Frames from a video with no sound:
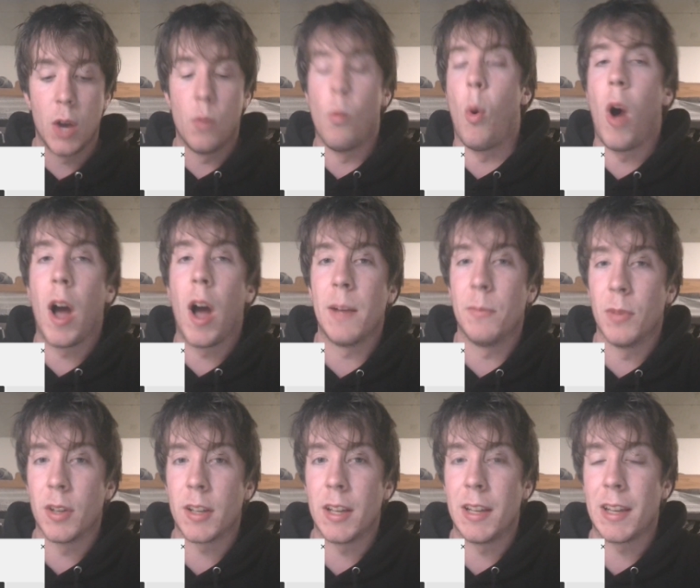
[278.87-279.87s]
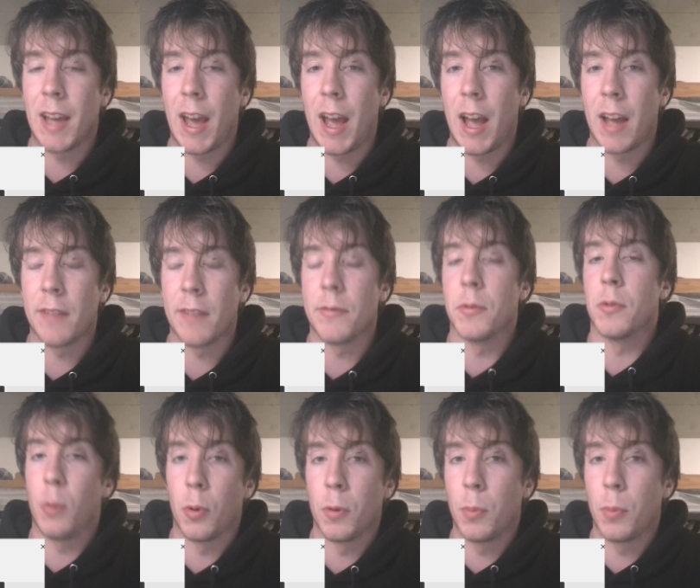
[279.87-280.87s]
why I'm looking at first
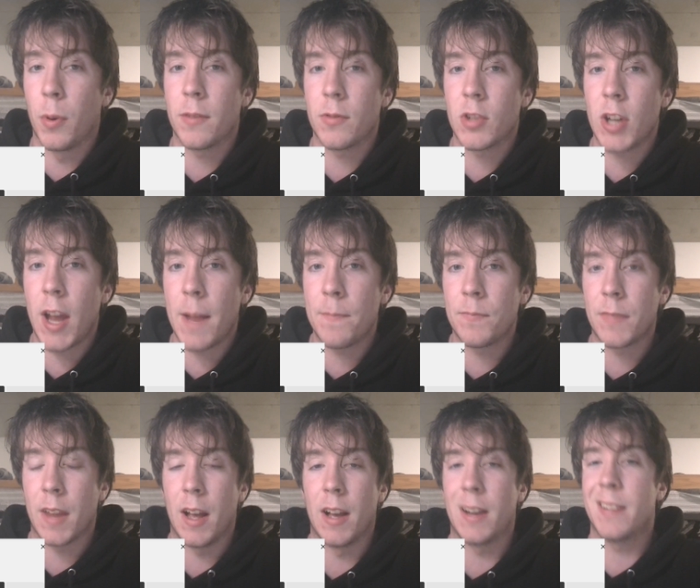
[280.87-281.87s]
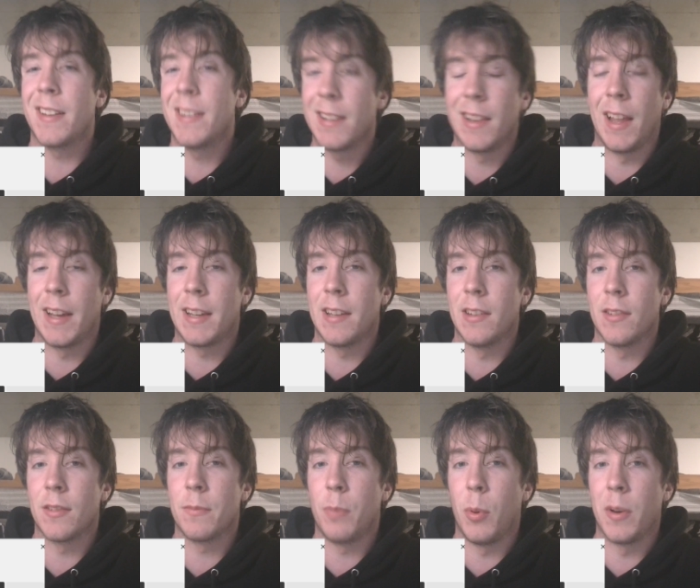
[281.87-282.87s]
quarter points for Chet because uh, I did like
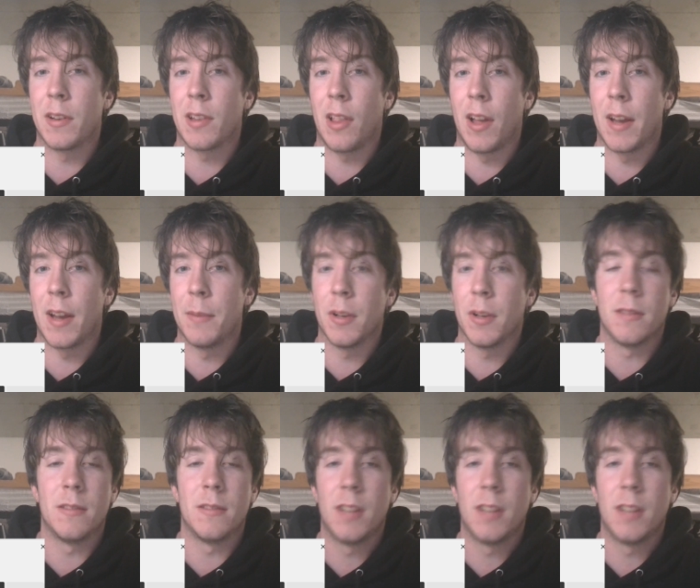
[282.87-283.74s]
his points line, but